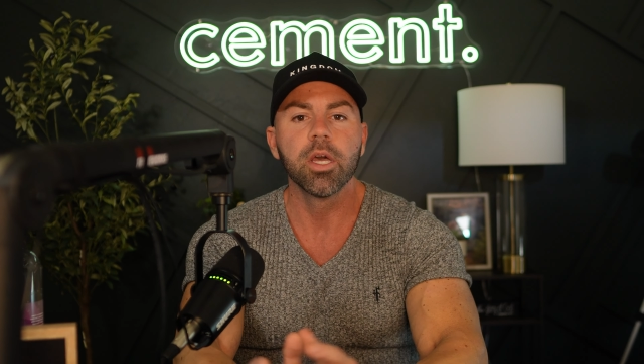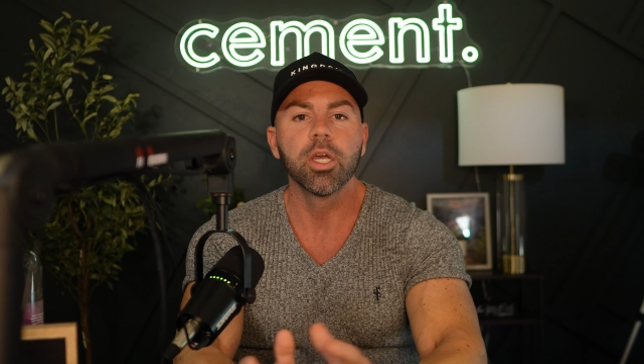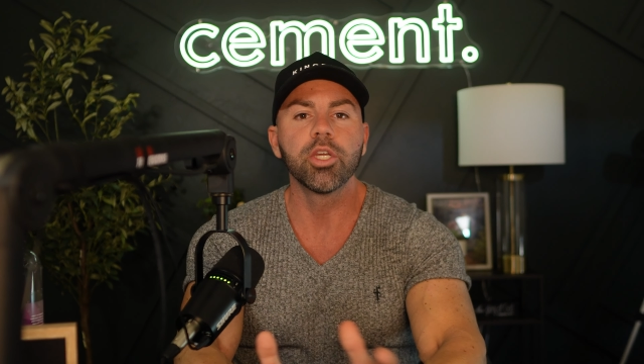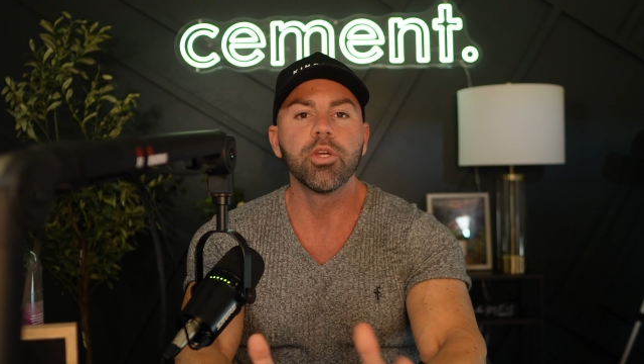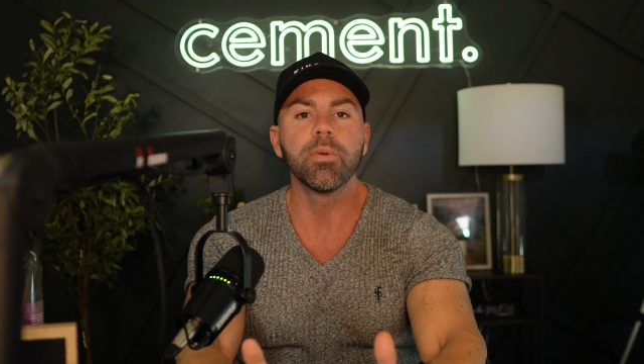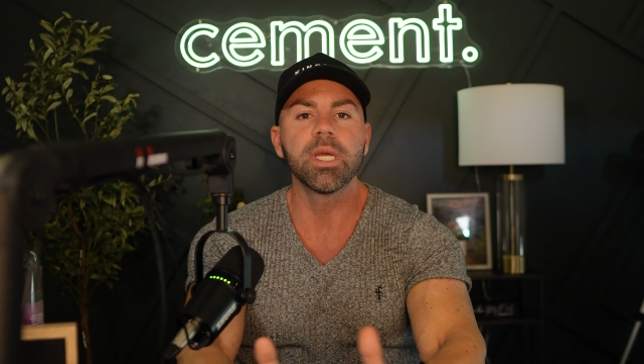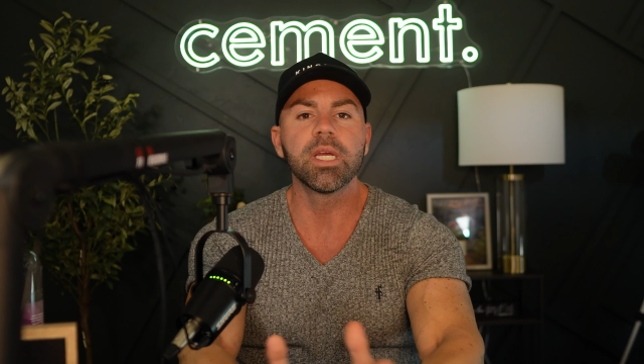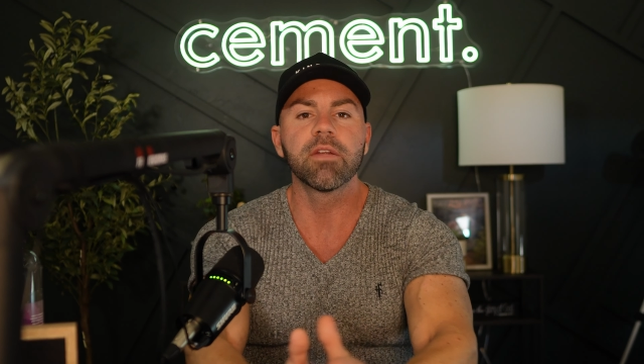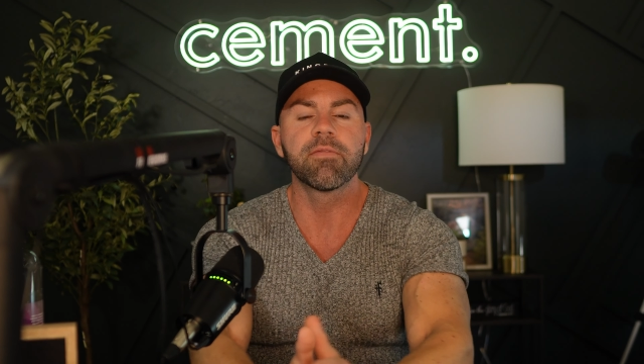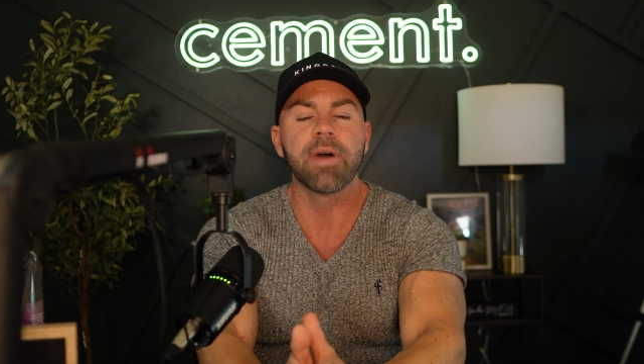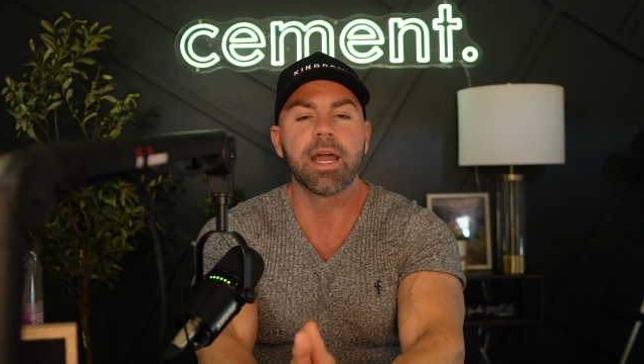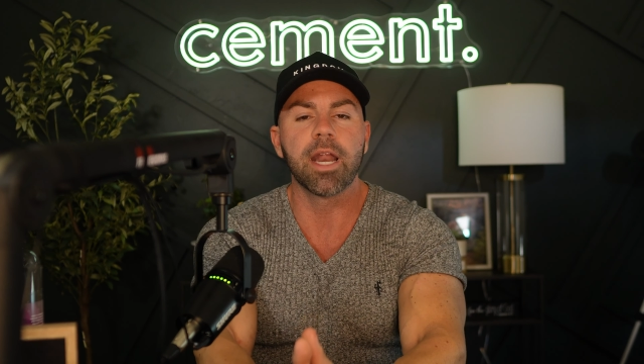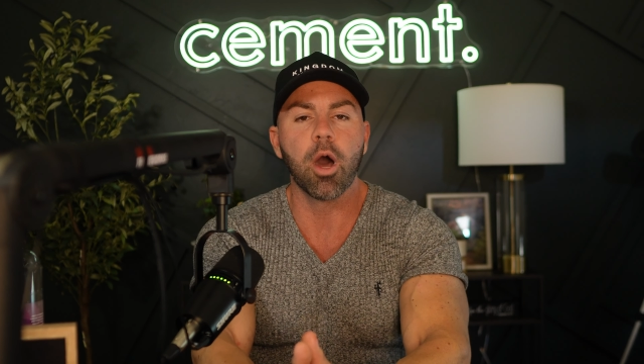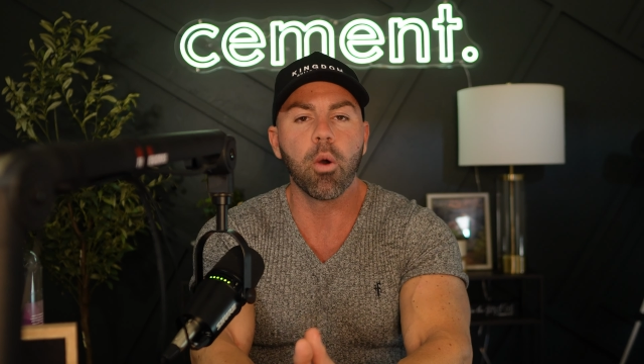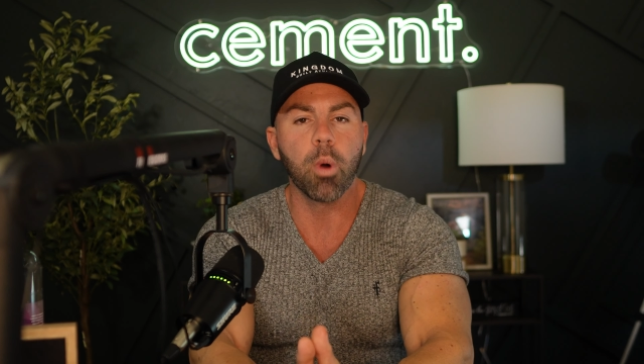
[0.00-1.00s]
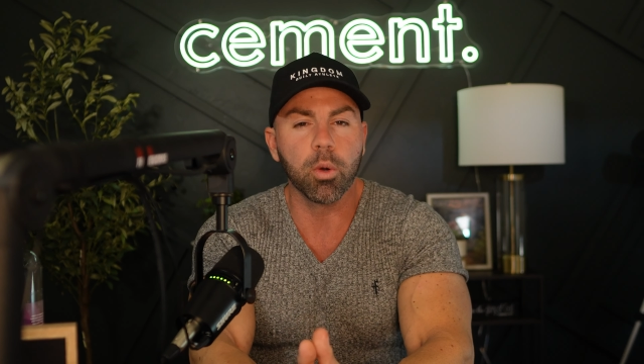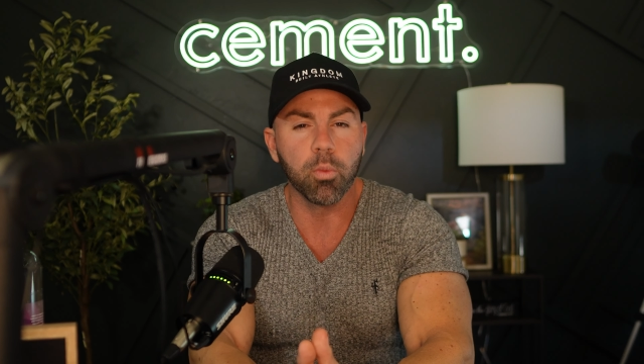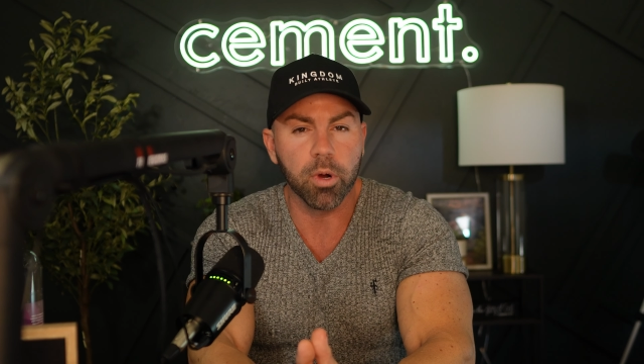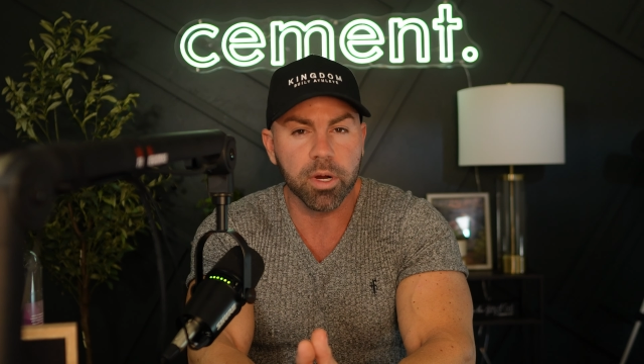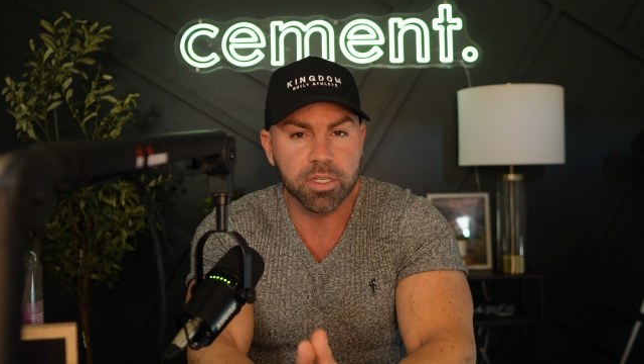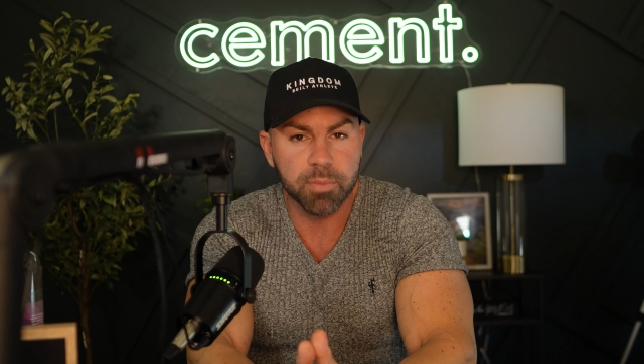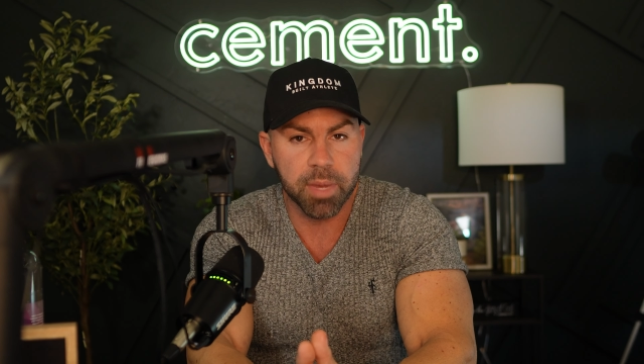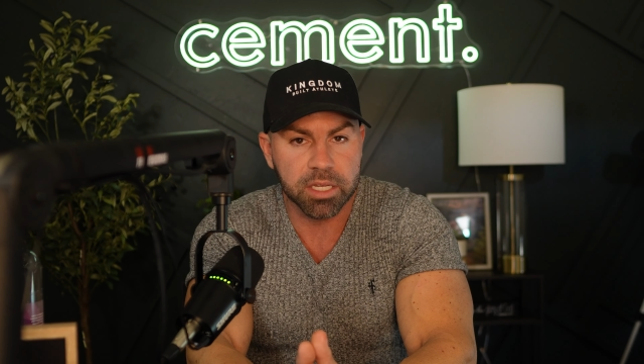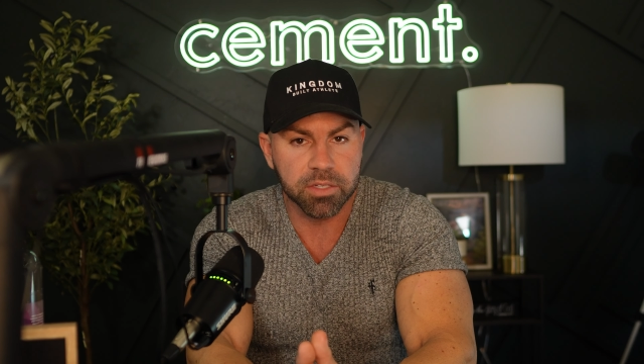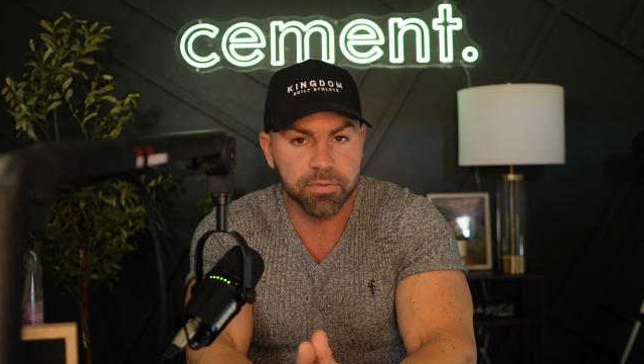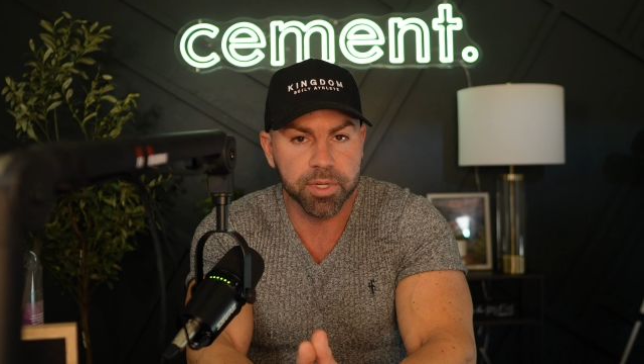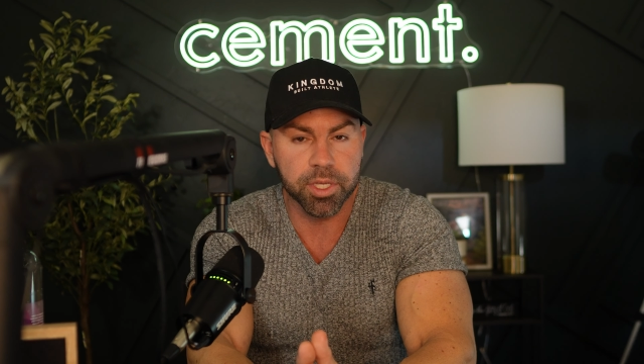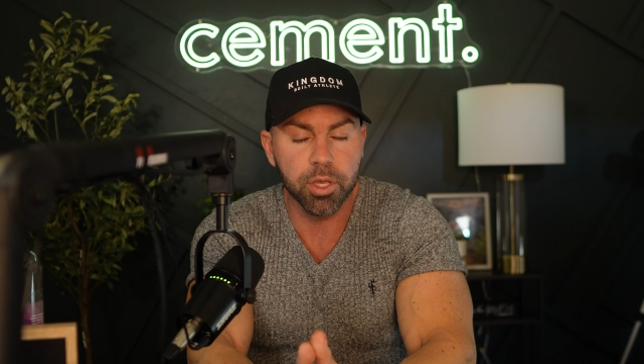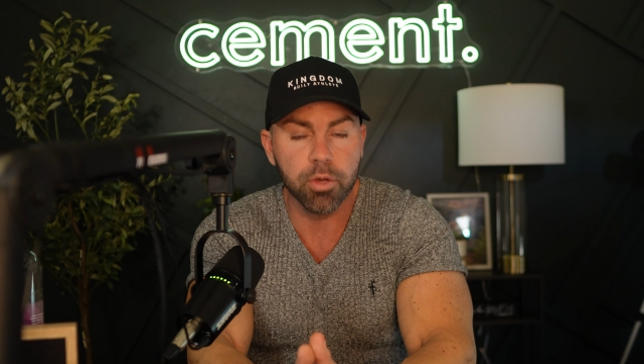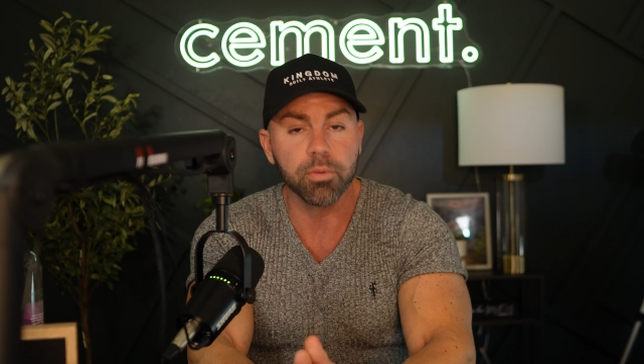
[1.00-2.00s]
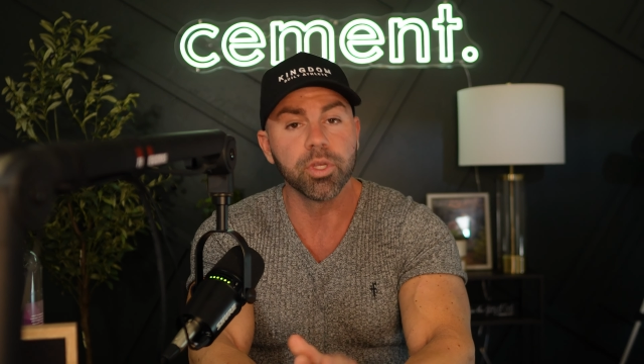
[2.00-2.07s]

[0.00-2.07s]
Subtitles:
you need to find out what works best for you.